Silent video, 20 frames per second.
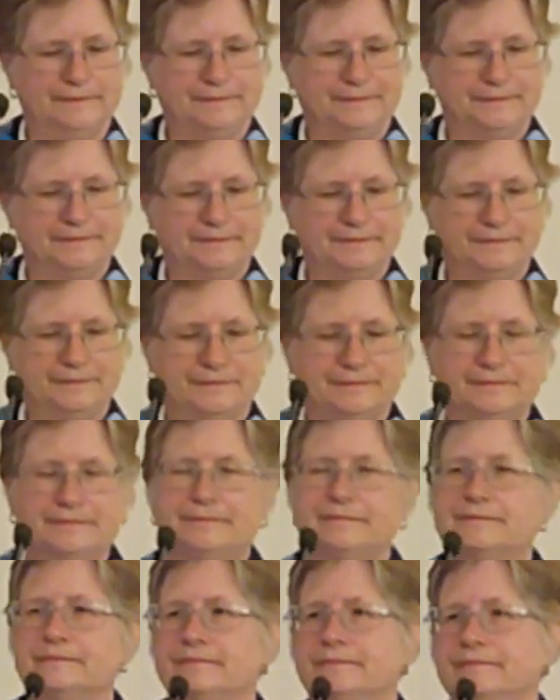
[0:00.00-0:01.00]

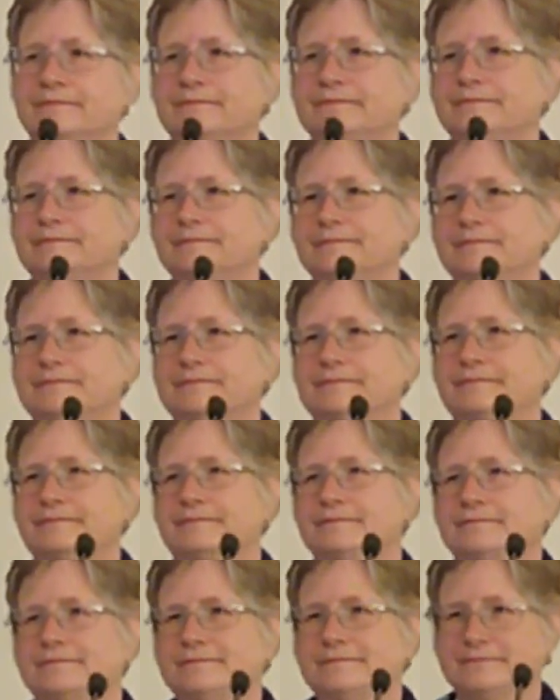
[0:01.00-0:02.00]

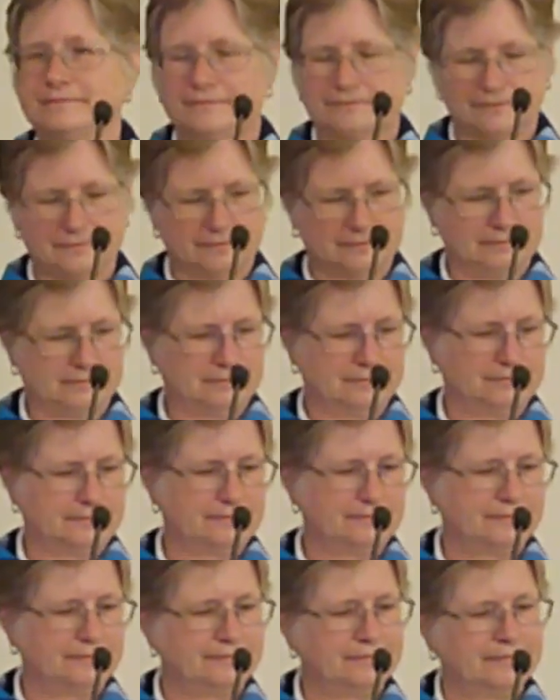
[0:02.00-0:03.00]

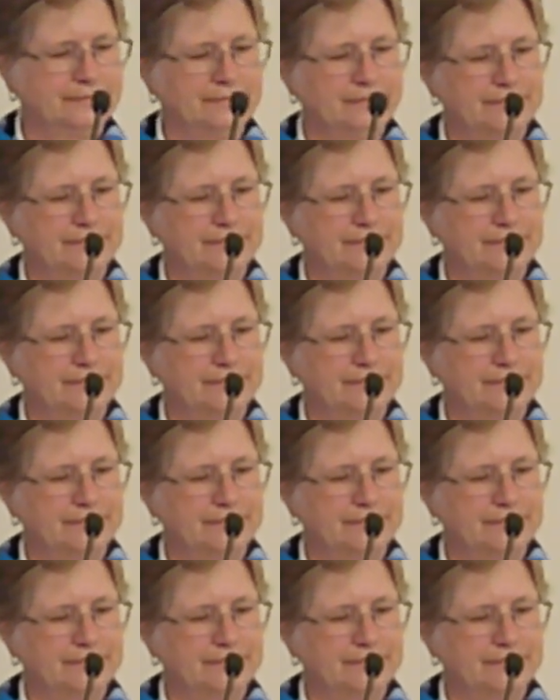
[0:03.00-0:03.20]
Nobody speaks.